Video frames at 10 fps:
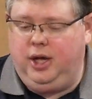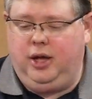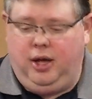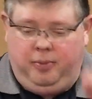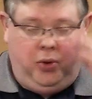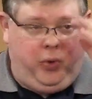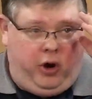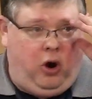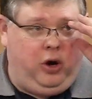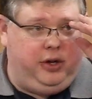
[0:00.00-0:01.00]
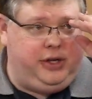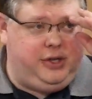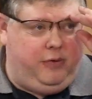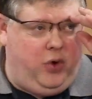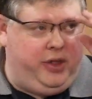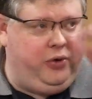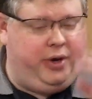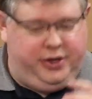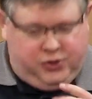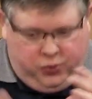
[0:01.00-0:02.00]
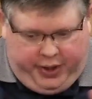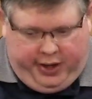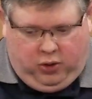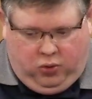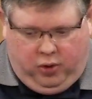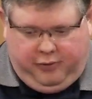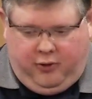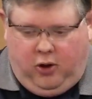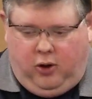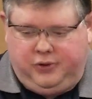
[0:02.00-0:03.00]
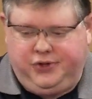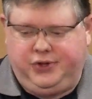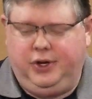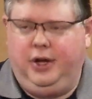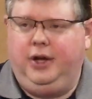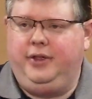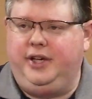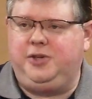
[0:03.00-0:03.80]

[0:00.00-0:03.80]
But regardless of whether it is real or false, this